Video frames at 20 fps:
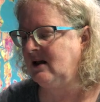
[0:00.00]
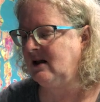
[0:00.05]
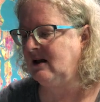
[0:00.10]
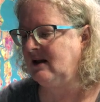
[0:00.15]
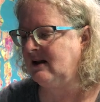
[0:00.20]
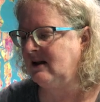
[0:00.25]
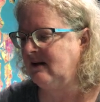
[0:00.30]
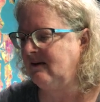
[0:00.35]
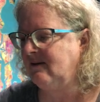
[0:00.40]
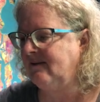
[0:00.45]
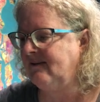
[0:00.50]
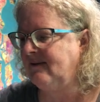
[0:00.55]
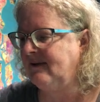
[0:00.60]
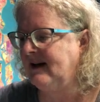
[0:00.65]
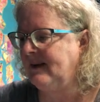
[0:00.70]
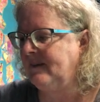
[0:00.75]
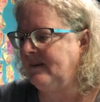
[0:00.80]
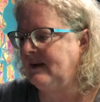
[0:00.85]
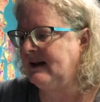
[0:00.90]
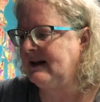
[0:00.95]
it's the
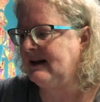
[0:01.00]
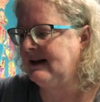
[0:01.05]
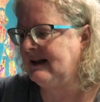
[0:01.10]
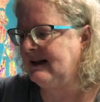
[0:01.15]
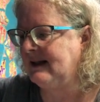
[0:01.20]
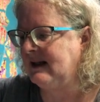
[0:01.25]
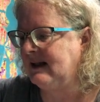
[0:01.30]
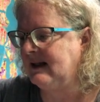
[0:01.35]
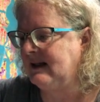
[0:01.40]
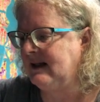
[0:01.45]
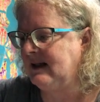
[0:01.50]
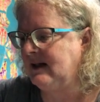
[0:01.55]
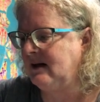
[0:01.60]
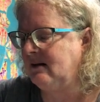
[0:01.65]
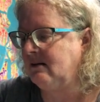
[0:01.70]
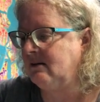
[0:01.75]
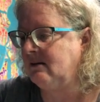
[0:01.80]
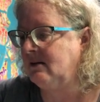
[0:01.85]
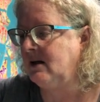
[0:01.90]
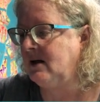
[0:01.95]
flap that's stuck down.
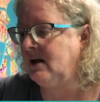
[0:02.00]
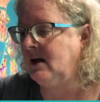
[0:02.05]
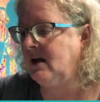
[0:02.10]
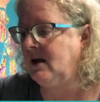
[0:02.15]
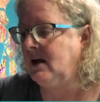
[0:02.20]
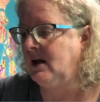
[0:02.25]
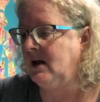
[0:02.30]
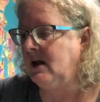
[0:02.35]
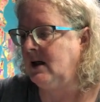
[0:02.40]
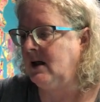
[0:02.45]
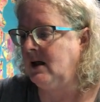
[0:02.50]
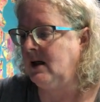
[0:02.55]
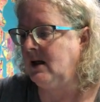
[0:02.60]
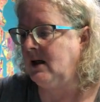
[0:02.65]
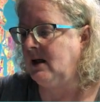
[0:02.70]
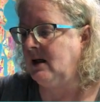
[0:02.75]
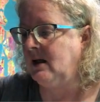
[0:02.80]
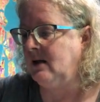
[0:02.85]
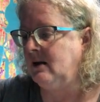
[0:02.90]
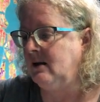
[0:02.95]

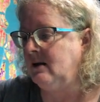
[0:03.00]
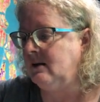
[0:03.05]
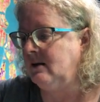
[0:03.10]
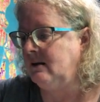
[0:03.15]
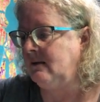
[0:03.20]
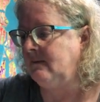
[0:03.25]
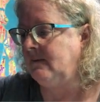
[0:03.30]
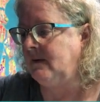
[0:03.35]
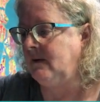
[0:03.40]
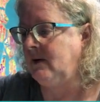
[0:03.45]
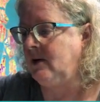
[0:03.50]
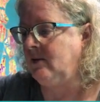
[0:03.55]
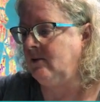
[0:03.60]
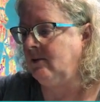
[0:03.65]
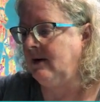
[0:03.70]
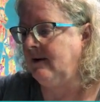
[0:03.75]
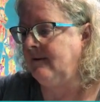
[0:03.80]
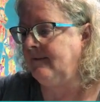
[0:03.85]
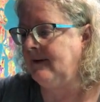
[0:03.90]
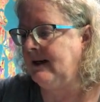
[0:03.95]
It's got a very
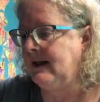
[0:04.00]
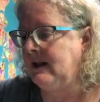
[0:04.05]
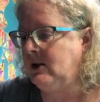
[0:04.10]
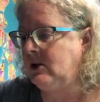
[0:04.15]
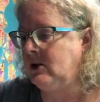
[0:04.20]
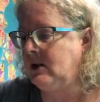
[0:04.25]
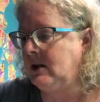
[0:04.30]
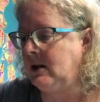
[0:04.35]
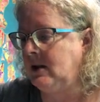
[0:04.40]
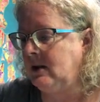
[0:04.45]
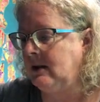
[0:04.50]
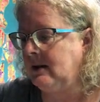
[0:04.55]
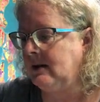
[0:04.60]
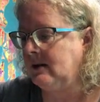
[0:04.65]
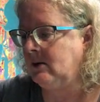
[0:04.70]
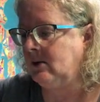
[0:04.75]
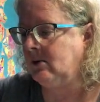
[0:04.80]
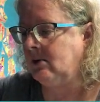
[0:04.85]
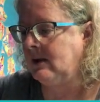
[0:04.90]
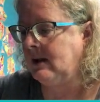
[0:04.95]
rough edge here. It's
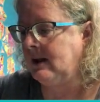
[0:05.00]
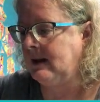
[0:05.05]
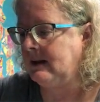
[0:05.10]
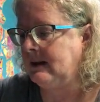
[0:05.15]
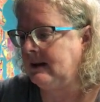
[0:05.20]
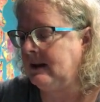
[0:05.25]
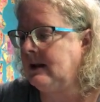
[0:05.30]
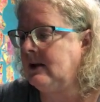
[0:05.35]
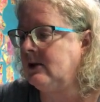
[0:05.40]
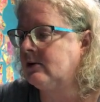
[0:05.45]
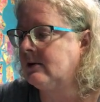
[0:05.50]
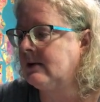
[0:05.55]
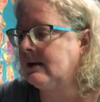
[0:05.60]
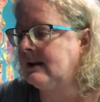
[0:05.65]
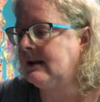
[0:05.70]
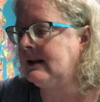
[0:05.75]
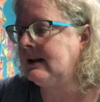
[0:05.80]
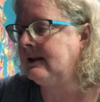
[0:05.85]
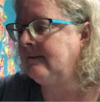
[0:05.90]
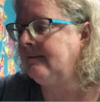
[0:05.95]
quite an
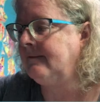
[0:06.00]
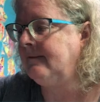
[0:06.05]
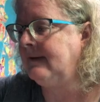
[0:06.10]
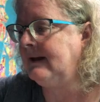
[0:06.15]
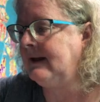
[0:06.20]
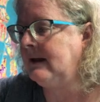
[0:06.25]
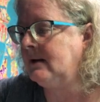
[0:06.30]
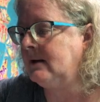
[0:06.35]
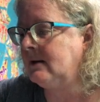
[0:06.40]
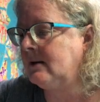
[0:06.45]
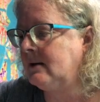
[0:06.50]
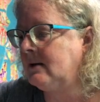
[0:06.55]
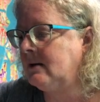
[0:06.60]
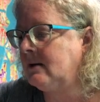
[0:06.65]
interesting effect.